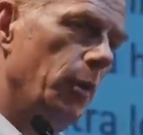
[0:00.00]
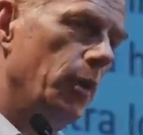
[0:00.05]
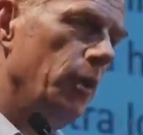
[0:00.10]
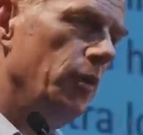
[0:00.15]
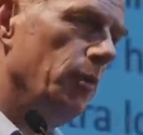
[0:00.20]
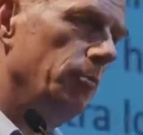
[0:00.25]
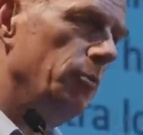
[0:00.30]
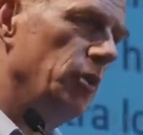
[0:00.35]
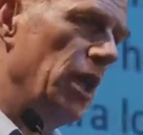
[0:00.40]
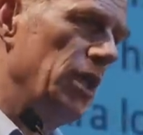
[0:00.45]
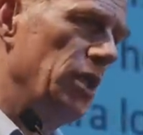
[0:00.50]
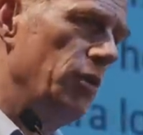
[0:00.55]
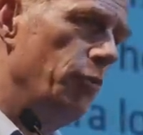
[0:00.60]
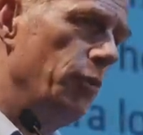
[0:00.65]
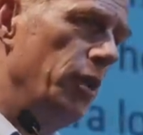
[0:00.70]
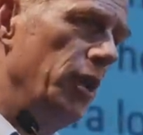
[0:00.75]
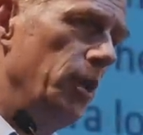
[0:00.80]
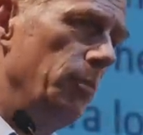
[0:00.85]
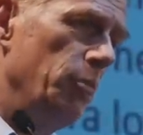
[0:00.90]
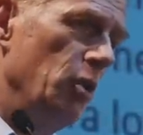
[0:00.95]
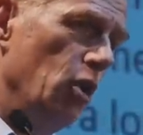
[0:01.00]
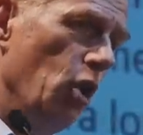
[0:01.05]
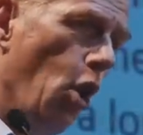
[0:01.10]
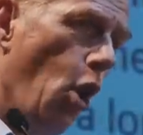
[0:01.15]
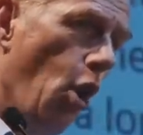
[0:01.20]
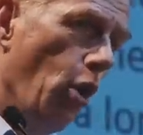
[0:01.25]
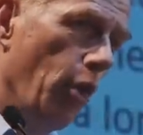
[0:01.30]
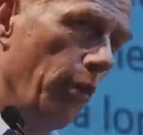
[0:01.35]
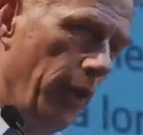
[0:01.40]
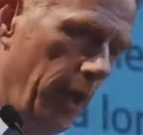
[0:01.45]
One of them doesn't really
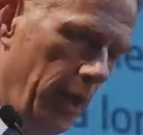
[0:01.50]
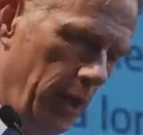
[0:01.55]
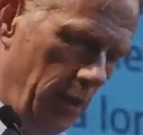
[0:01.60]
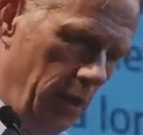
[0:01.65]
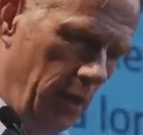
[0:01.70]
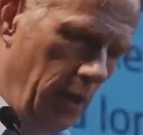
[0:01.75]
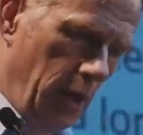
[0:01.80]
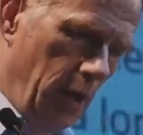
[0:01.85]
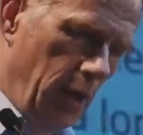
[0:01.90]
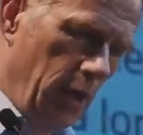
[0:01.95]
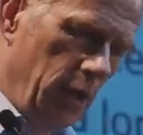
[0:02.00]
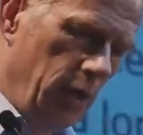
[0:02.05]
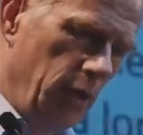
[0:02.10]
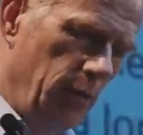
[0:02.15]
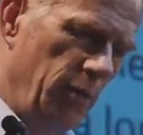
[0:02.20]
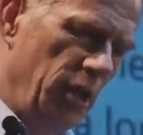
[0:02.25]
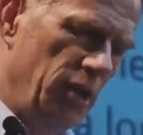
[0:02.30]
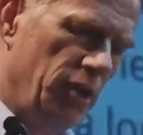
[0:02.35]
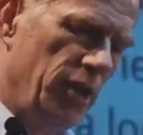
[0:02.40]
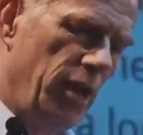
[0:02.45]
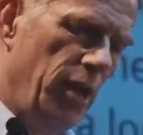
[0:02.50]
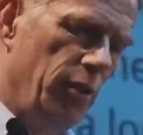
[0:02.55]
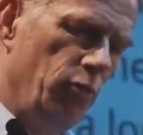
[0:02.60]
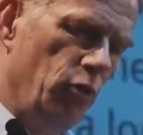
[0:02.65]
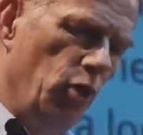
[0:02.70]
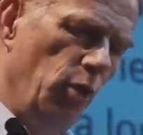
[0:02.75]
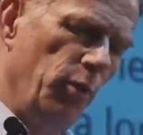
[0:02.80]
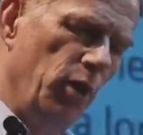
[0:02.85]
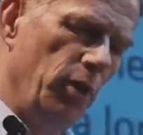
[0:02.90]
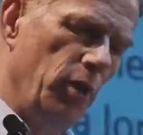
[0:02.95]
belong there. You may say
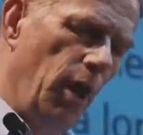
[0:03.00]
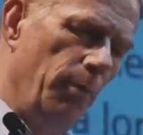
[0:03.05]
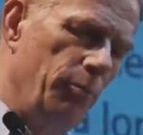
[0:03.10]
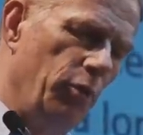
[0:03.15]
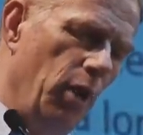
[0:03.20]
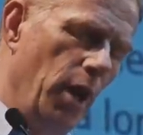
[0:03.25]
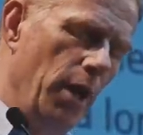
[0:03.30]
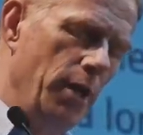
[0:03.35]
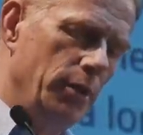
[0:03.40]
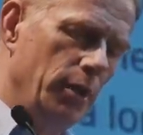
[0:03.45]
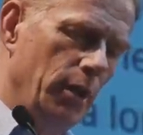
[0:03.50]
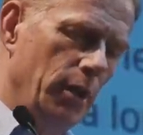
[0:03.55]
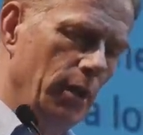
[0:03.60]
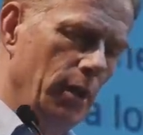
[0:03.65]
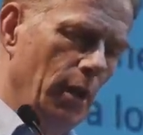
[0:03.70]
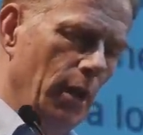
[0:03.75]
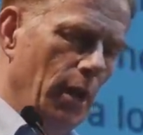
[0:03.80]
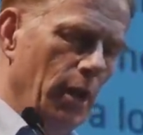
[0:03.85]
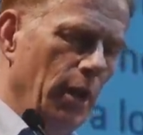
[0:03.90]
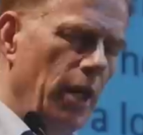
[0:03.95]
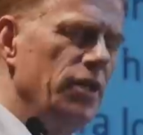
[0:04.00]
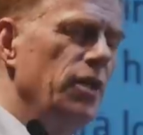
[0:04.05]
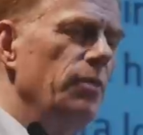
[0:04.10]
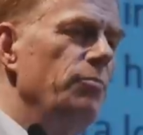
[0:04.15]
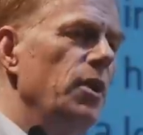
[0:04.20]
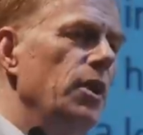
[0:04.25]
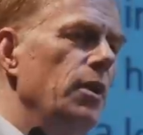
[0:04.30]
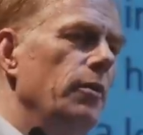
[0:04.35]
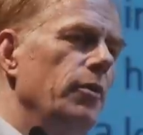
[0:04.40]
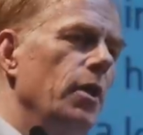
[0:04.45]
robot uprising, that's a
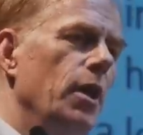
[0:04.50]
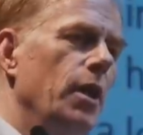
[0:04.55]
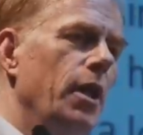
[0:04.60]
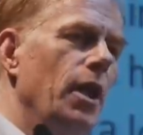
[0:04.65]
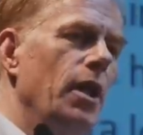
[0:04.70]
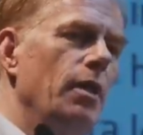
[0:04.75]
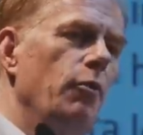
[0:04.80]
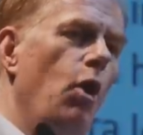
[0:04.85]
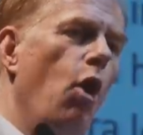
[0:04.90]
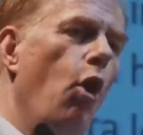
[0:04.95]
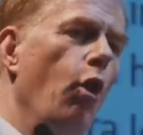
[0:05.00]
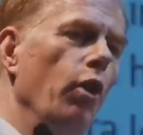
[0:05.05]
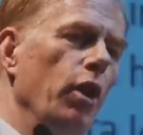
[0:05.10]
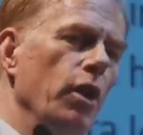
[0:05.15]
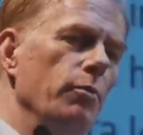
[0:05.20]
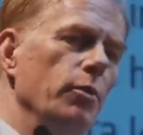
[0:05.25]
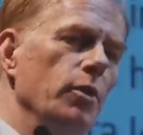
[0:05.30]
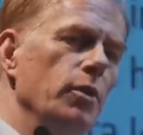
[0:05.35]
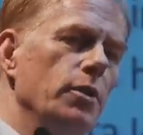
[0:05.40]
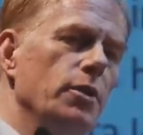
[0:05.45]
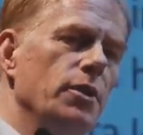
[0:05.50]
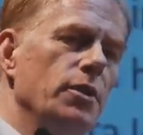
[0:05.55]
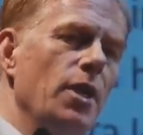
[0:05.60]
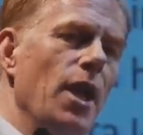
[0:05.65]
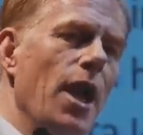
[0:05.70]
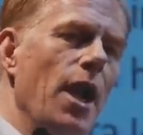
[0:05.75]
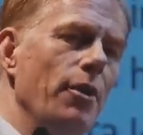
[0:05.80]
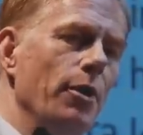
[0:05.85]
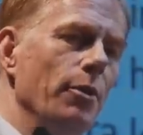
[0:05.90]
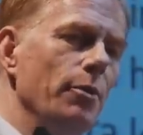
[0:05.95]
bit of a kind of a Hollywood
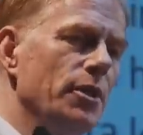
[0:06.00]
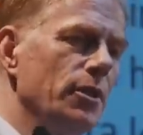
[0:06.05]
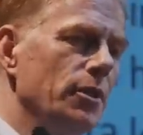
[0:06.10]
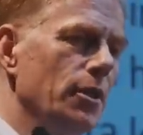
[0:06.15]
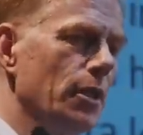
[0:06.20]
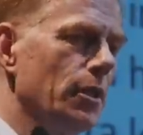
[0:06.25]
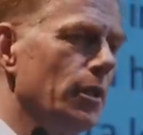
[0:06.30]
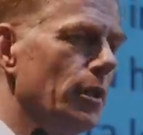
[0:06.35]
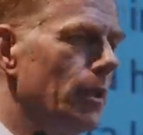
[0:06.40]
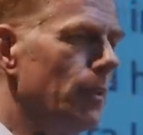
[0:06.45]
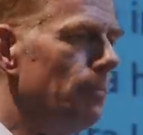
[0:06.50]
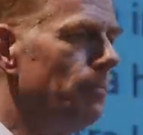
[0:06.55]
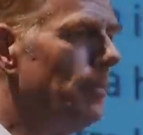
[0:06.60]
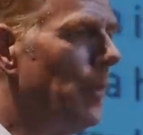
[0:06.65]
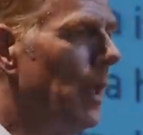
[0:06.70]
scenario, isn't it?